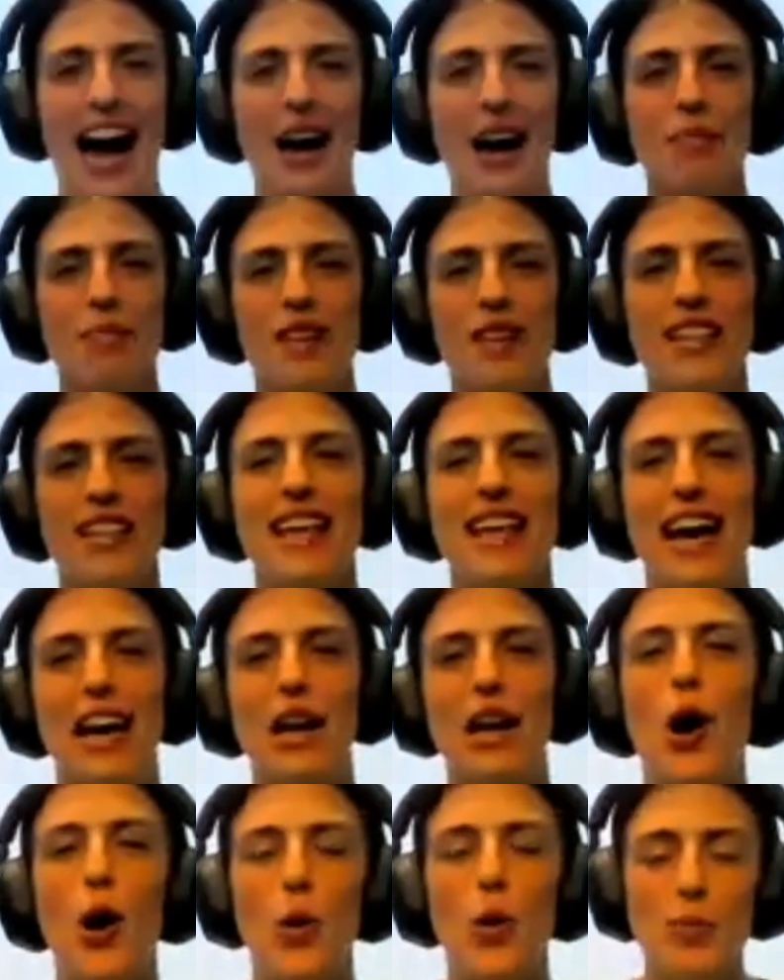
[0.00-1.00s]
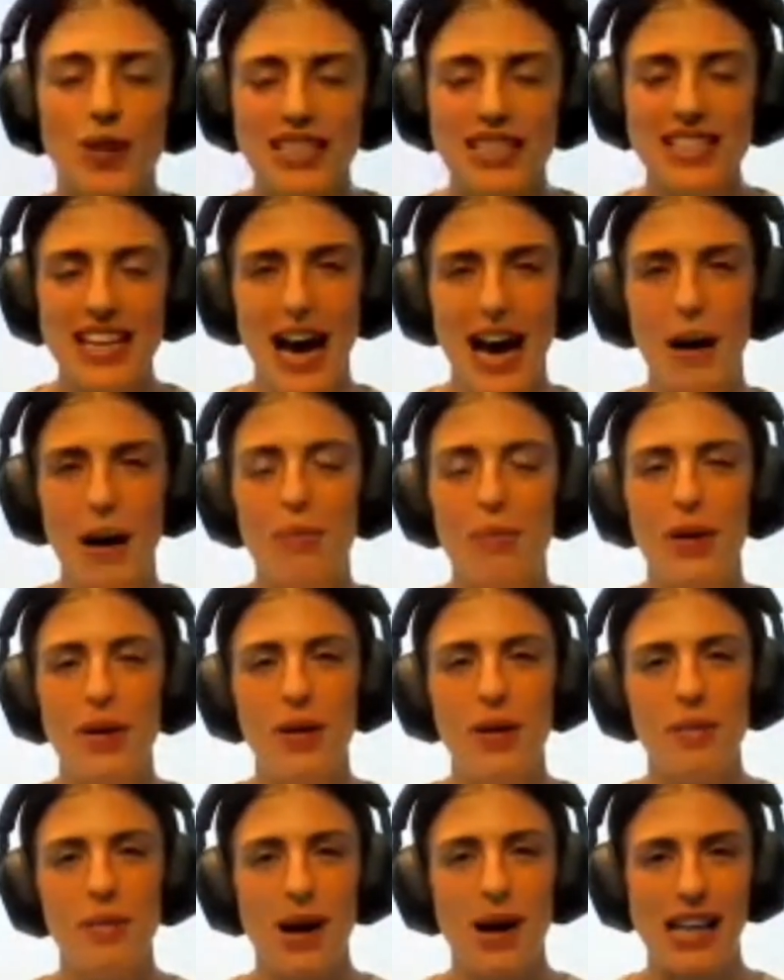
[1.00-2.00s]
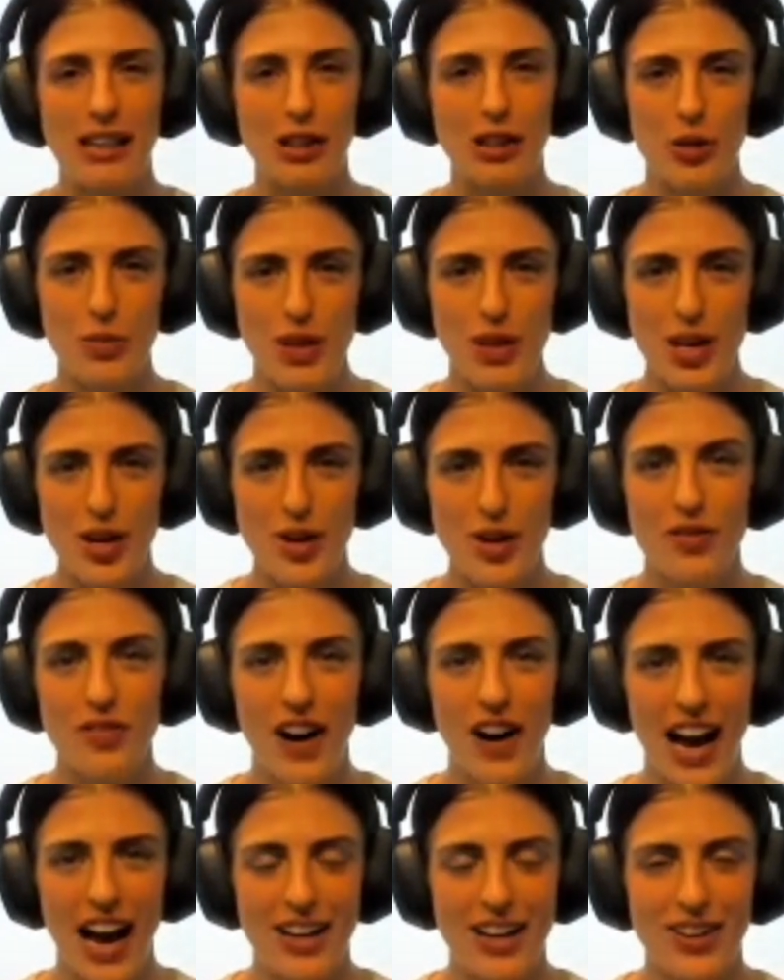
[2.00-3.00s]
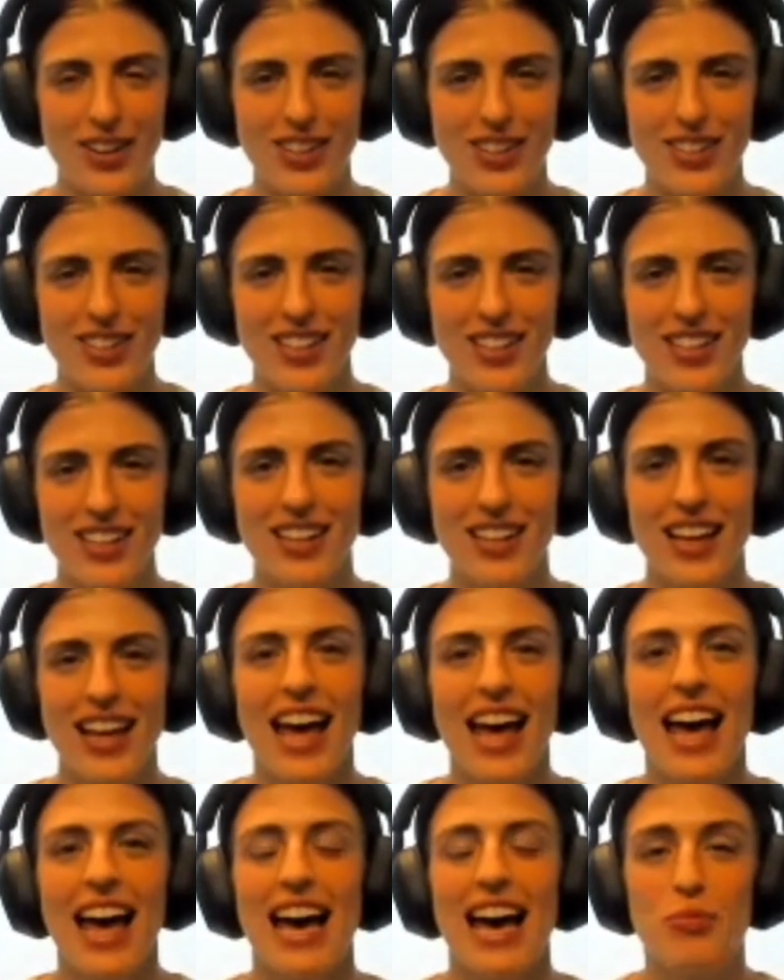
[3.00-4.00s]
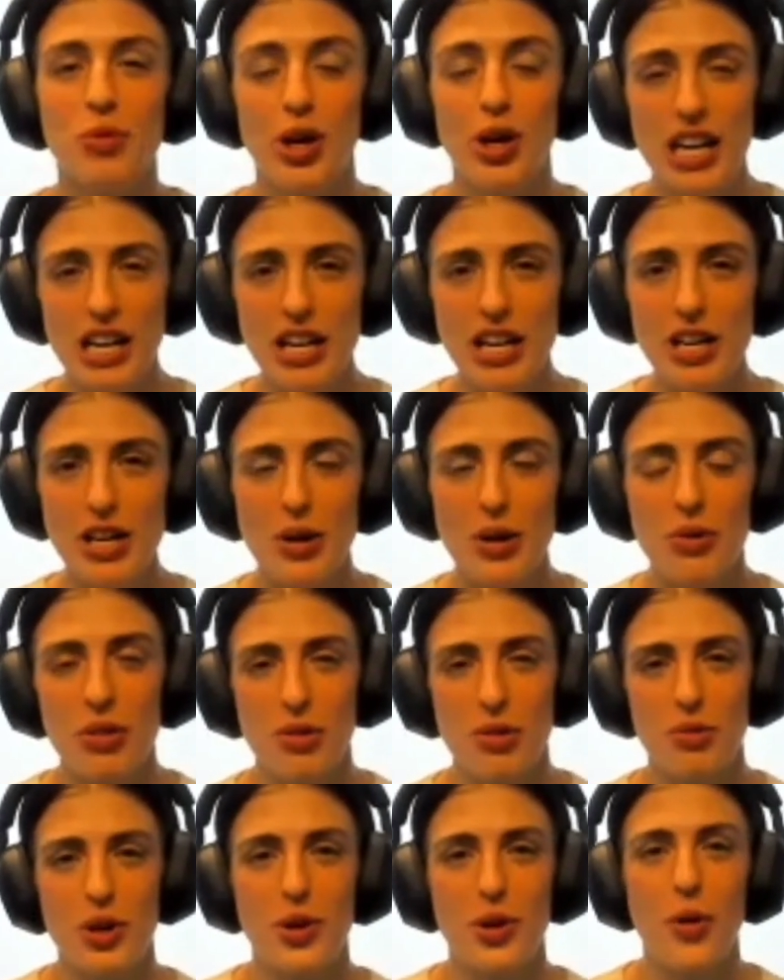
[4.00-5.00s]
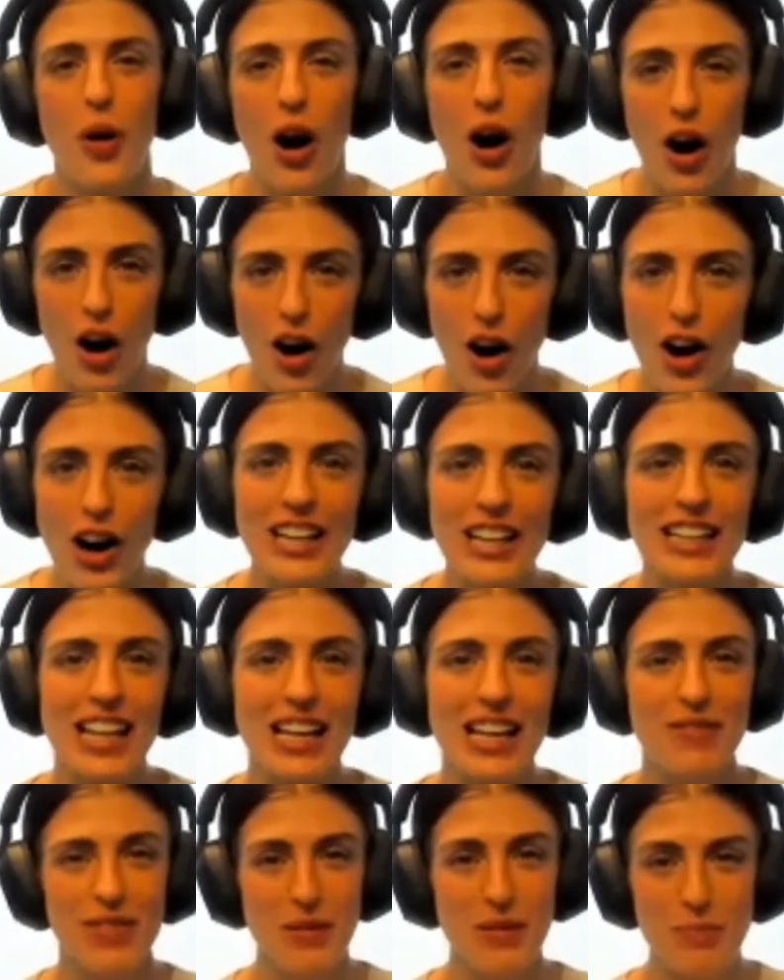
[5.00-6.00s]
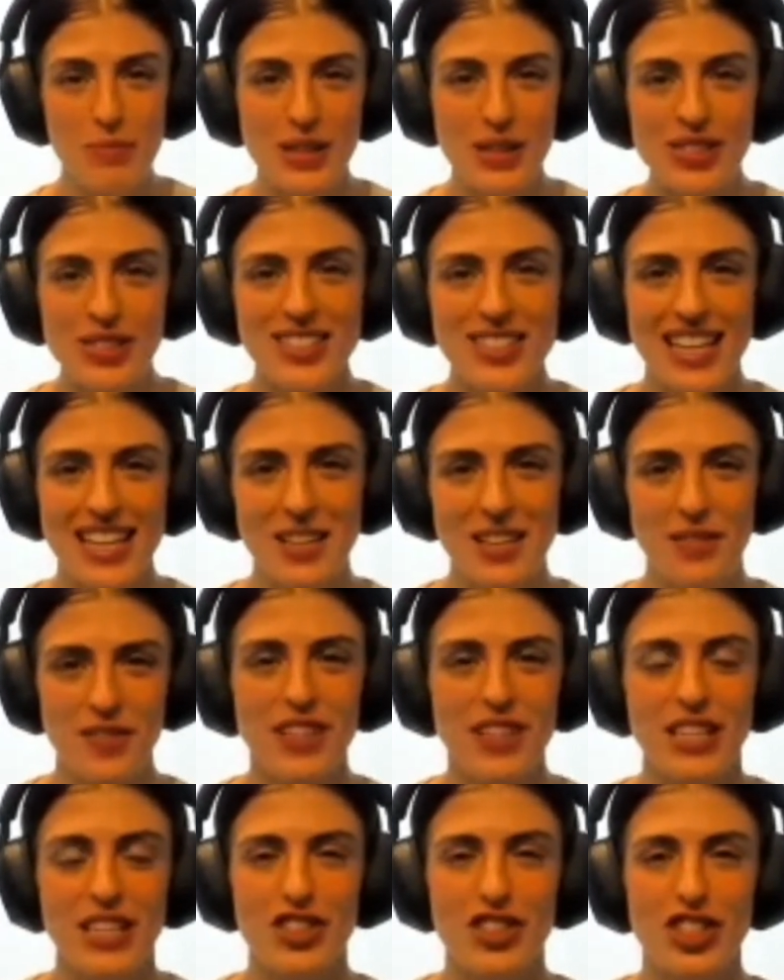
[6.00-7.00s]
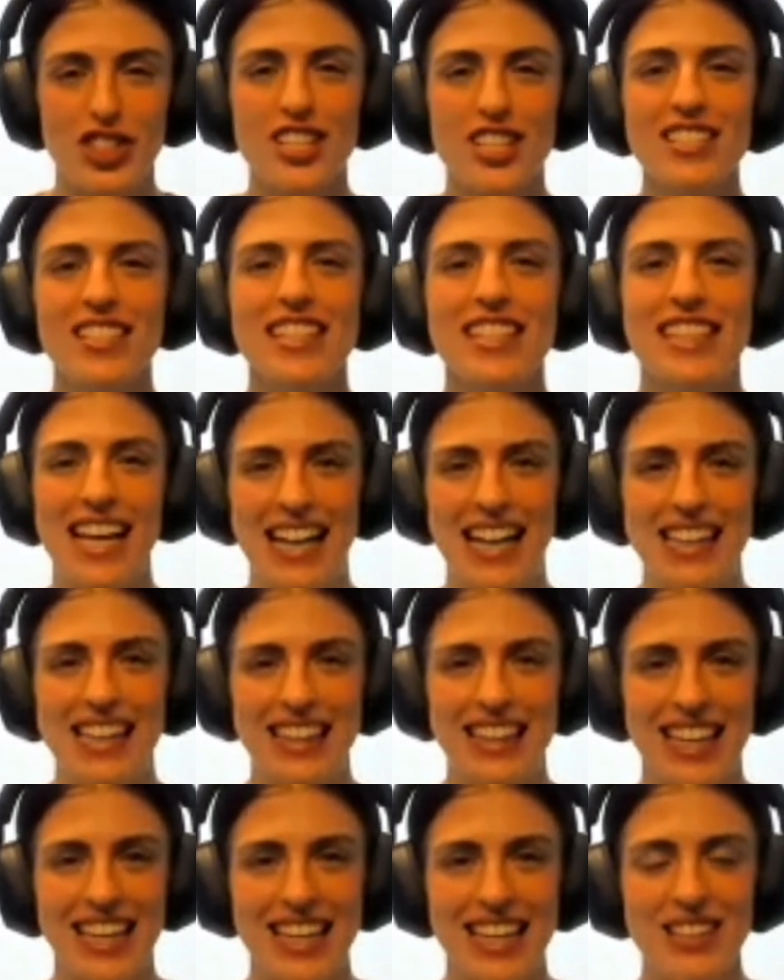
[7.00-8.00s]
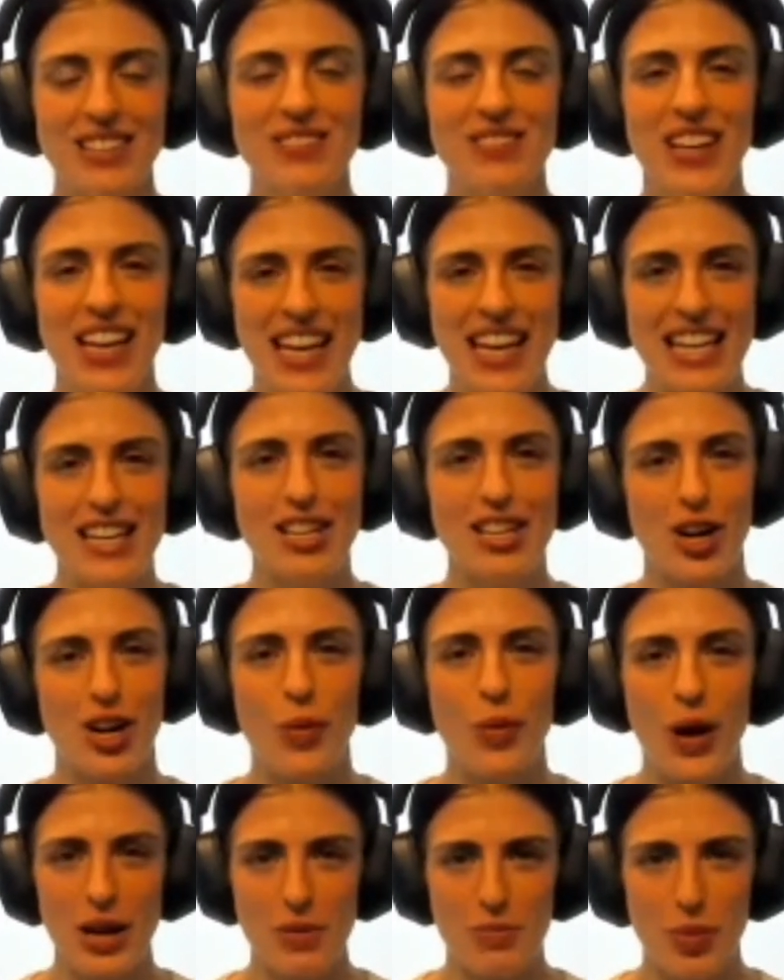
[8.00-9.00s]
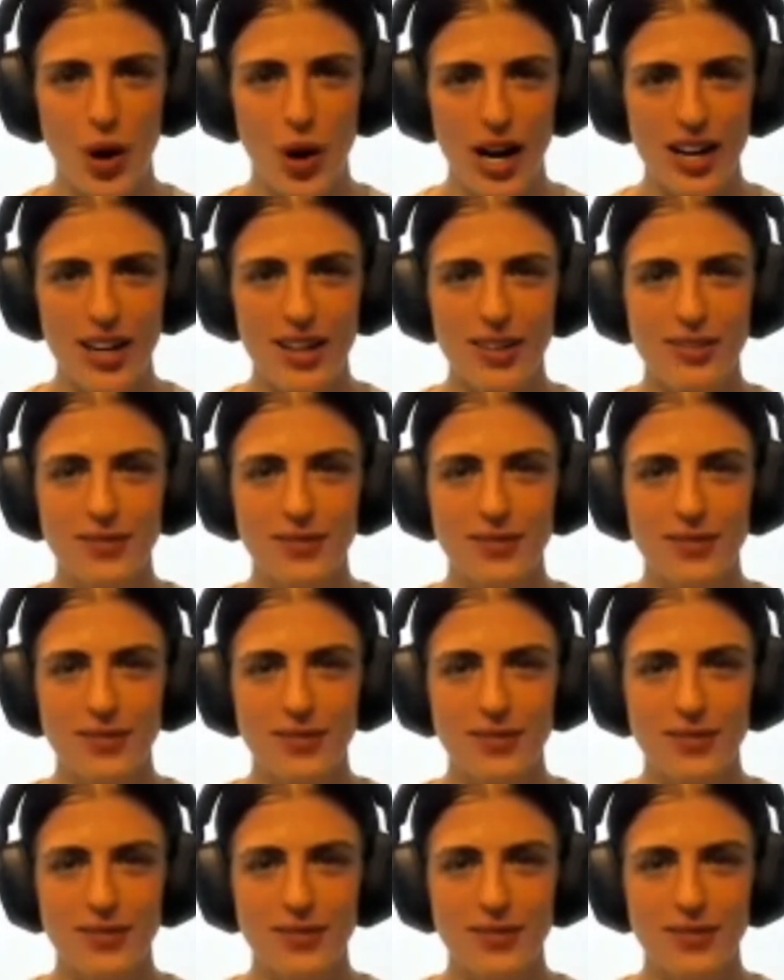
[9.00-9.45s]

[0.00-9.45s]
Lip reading: app that opened up my Lumio file. And we're gonna go through all of the built-in features that live in your whiteboard.